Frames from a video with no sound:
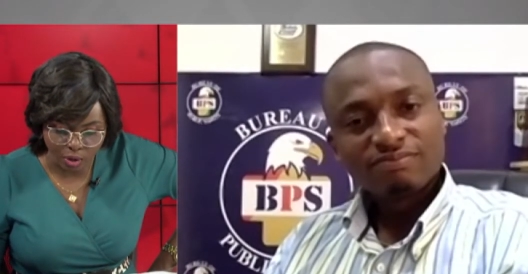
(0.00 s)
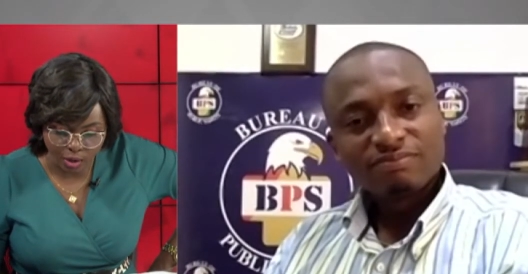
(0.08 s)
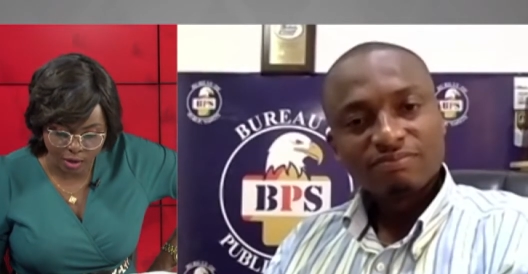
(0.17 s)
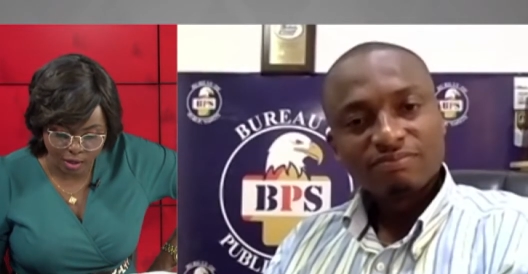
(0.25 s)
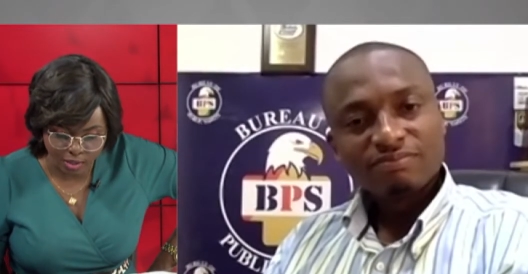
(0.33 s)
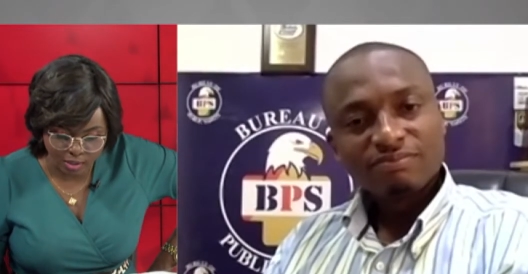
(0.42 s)

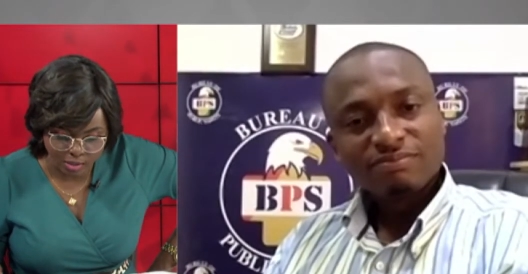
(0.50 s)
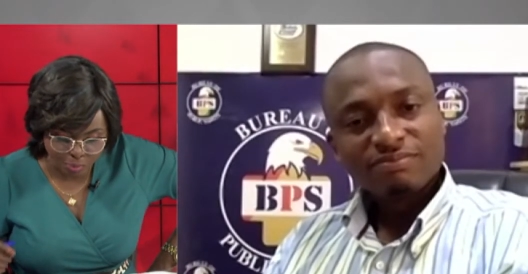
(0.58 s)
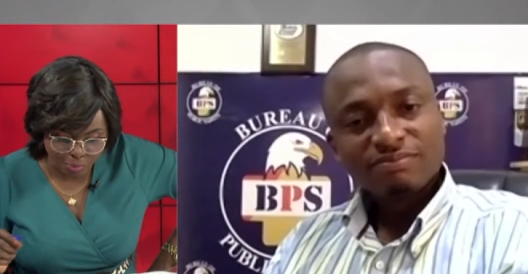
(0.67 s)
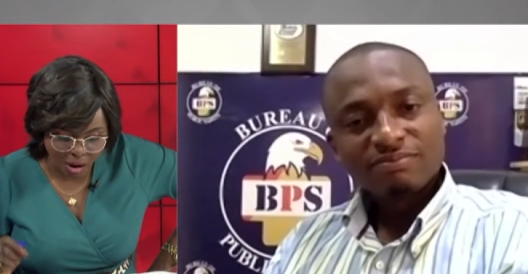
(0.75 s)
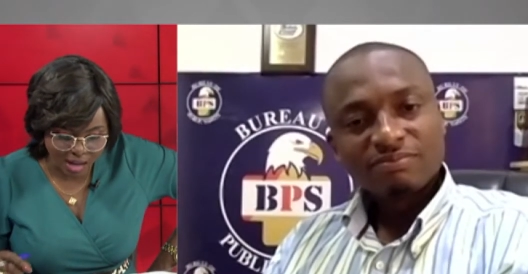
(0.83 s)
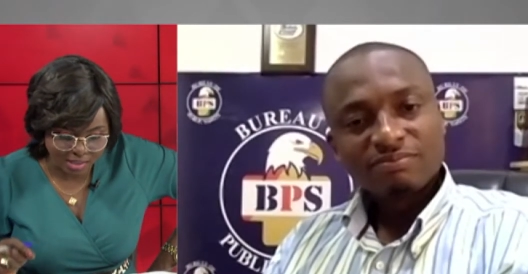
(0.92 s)
Speaker 1: uh, there's a
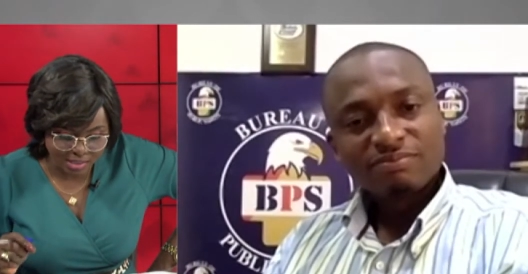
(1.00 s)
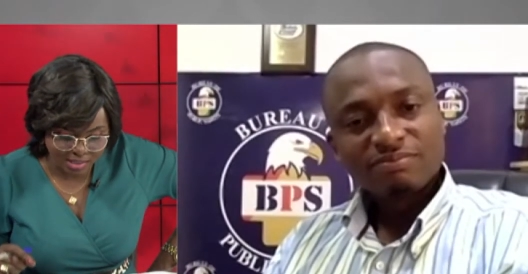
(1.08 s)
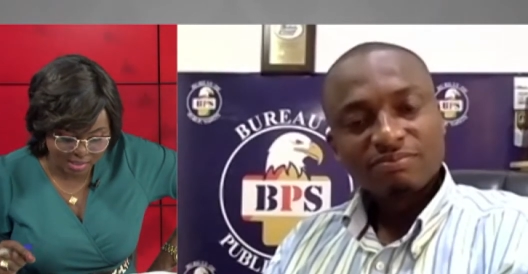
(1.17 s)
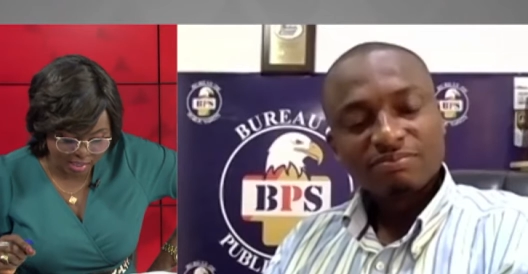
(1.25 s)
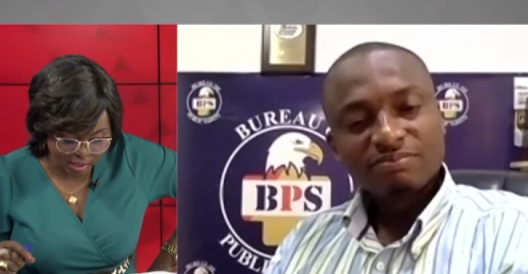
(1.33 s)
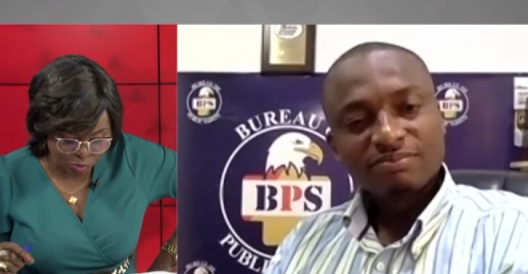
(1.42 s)
part
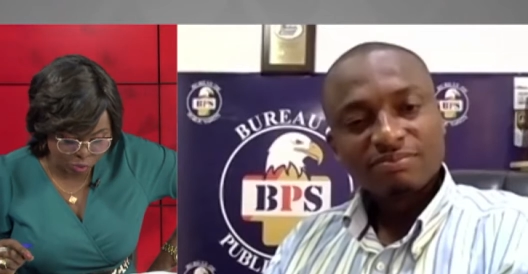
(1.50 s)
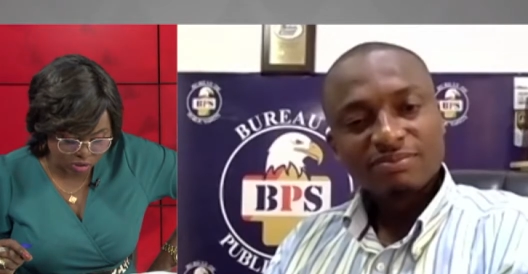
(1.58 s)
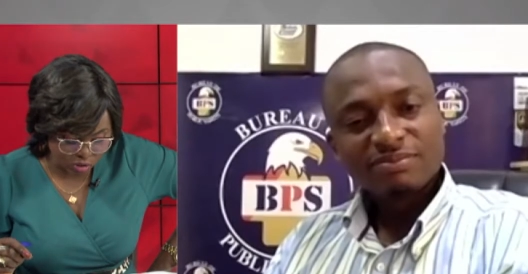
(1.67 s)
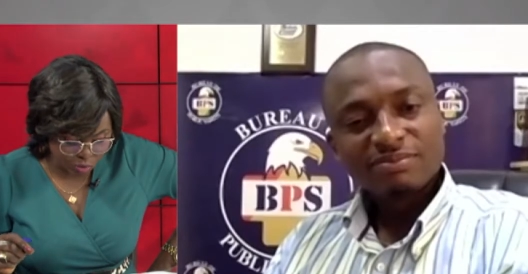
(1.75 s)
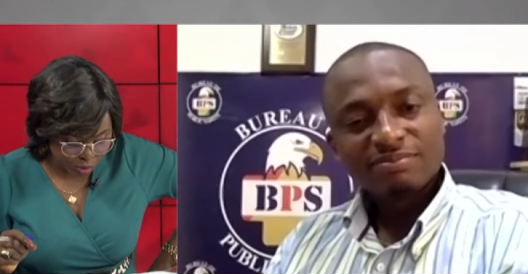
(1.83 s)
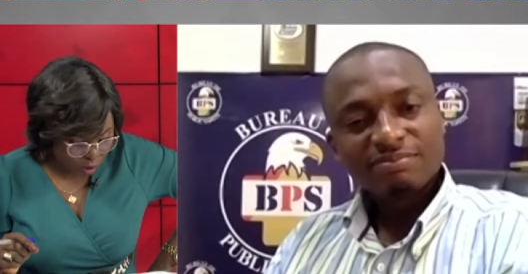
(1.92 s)
that
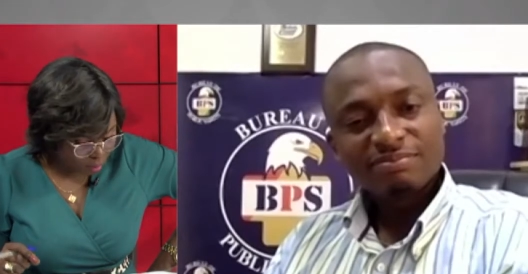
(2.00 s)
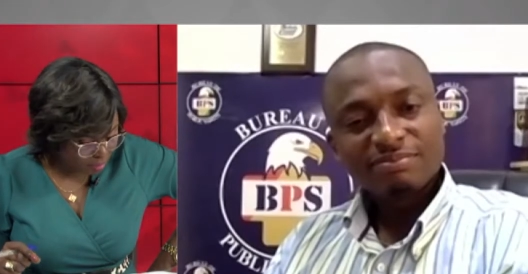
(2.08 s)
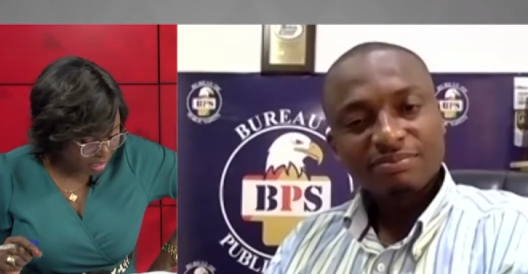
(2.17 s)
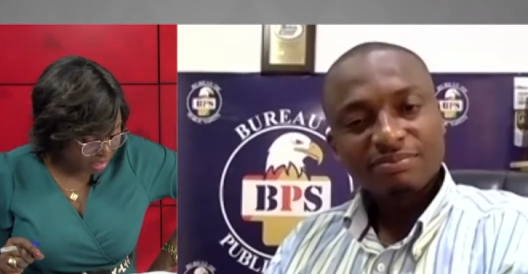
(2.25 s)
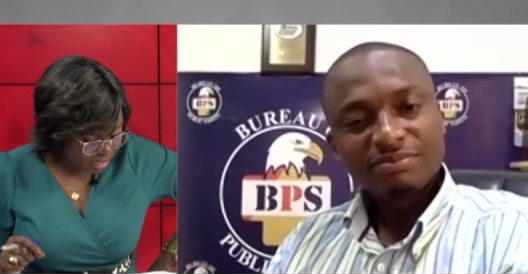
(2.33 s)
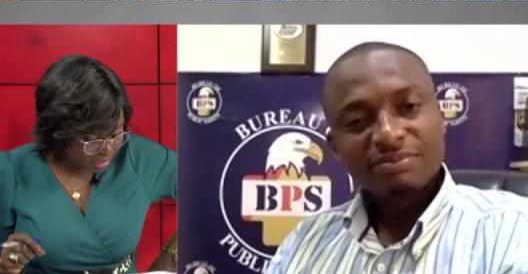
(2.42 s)
was
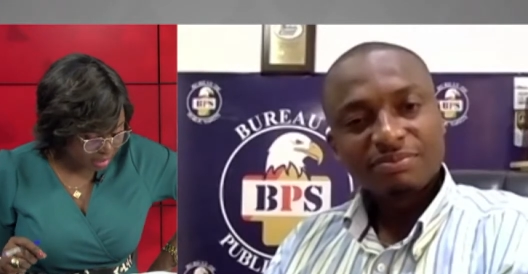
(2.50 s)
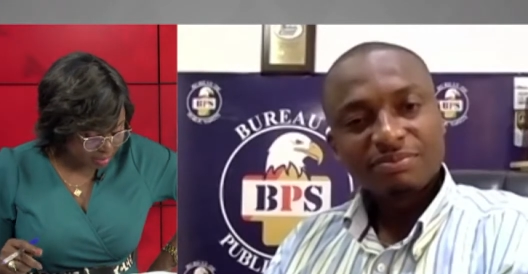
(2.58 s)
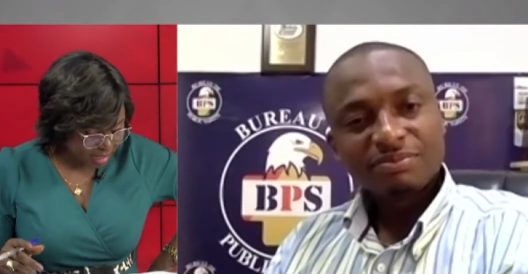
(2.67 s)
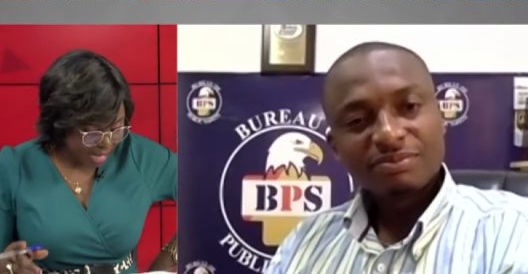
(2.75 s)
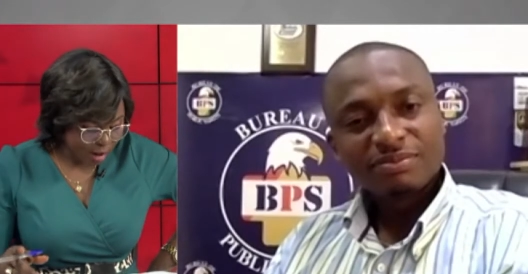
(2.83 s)
recommending something.